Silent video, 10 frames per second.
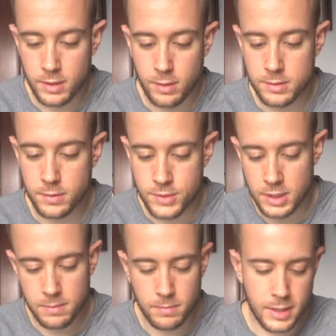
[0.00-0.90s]
grams of
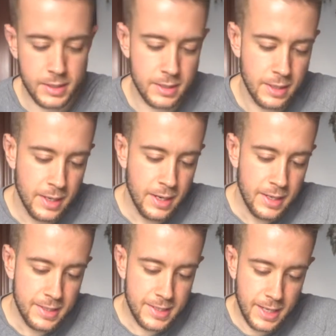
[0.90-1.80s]
chicken breast,
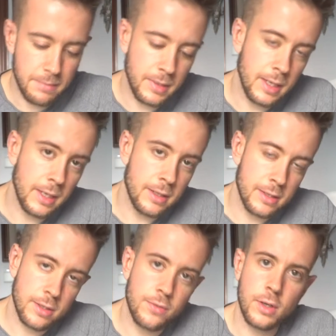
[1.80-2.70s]
10
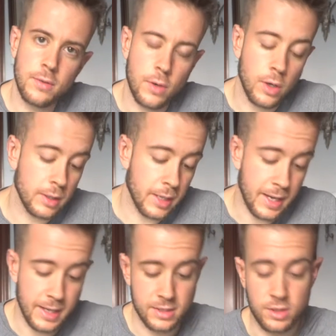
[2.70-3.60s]
milliliters of olive oil,
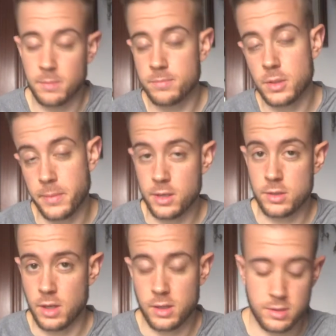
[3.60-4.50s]
and some tomato
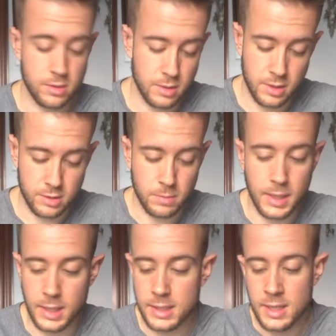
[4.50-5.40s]
sauce, just to
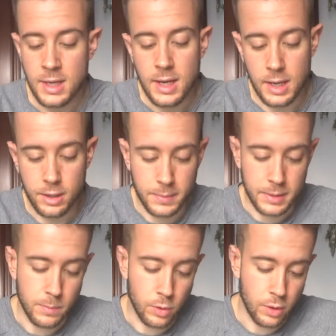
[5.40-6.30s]
make it a little
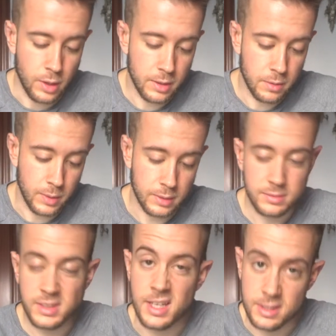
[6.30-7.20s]
bit more, well,
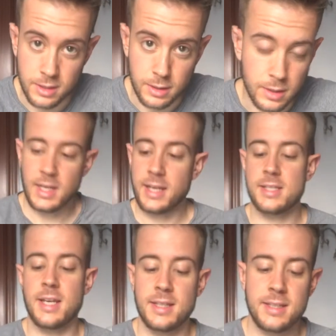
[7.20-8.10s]
tastier. Like I
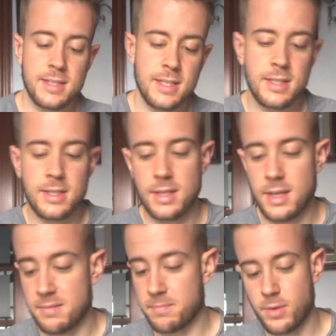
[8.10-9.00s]
said, this is
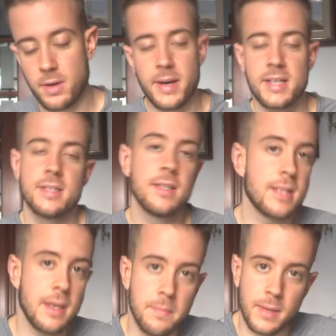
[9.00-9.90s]
pretty much the
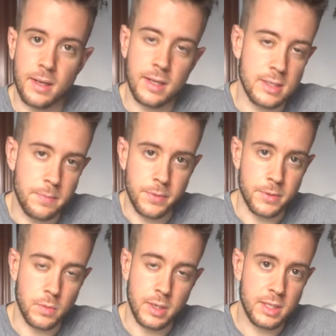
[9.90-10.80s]
same meal as the
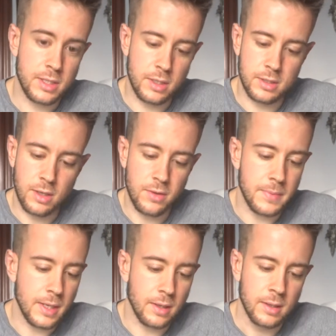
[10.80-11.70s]
previous one. It's just another
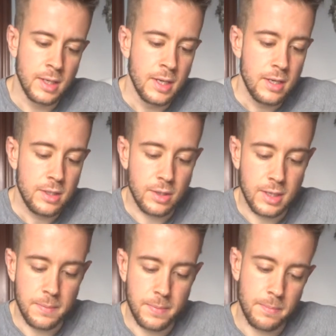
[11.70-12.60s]
meal to
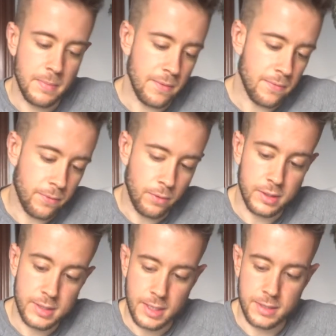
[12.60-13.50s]
keep me full
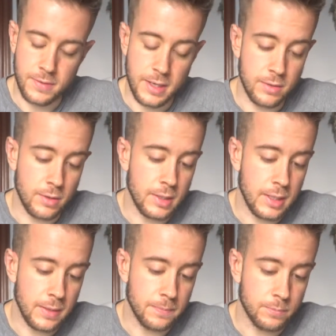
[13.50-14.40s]
and satisfied during
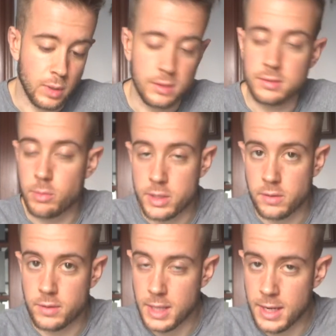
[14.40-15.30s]
the rest
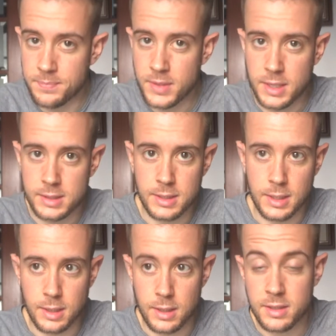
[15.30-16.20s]
of the day
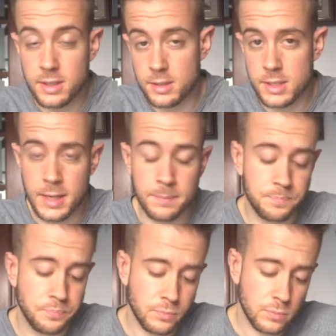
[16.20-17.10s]
until dinner time,
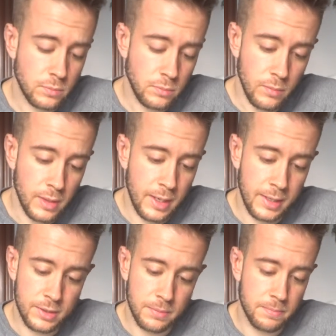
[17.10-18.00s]

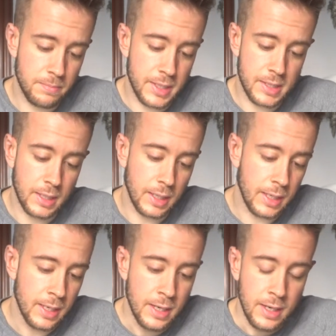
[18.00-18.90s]
and to
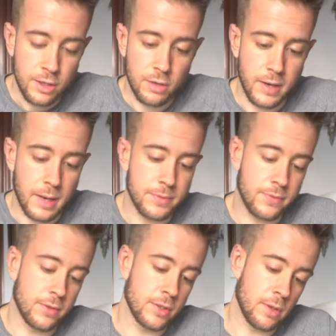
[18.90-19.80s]
basically cover up
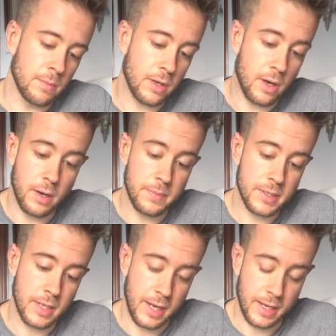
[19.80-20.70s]
for some
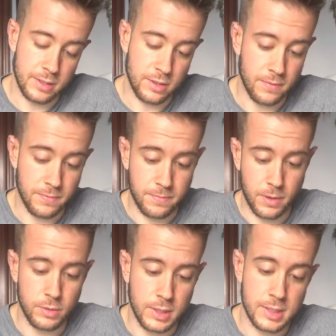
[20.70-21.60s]
carbs and some
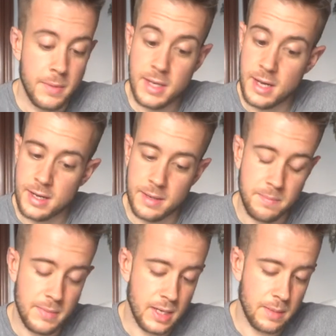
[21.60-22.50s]
protein. But yeah,
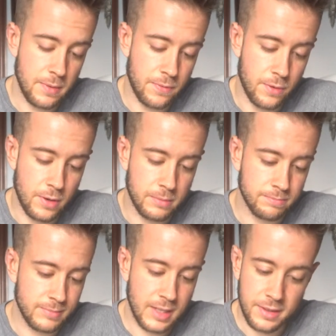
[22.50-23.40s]
meal number 4,
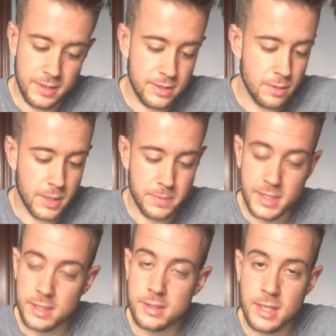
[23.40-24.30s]
nothing super
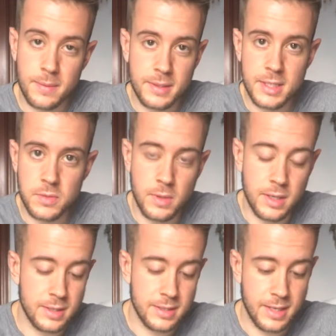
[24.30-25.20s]
special to say about this
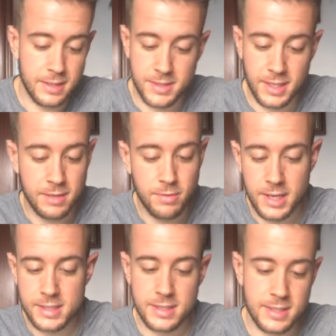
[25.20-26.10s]
one. Like chicken and
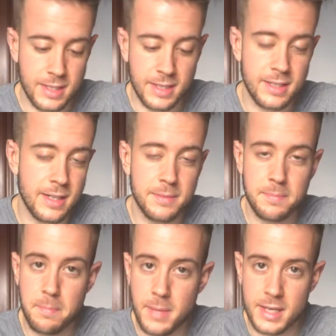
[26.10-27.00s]
rice, standard
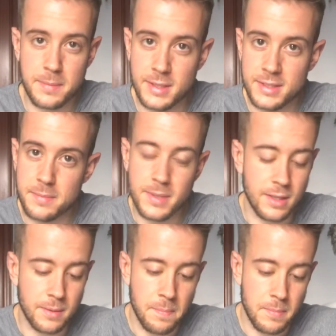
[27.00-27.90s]
bodybuilder
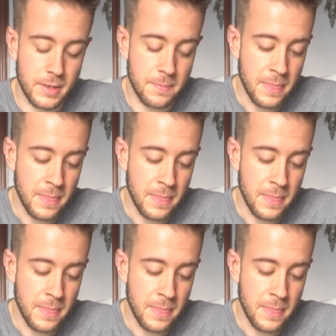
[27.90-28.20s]
meal, but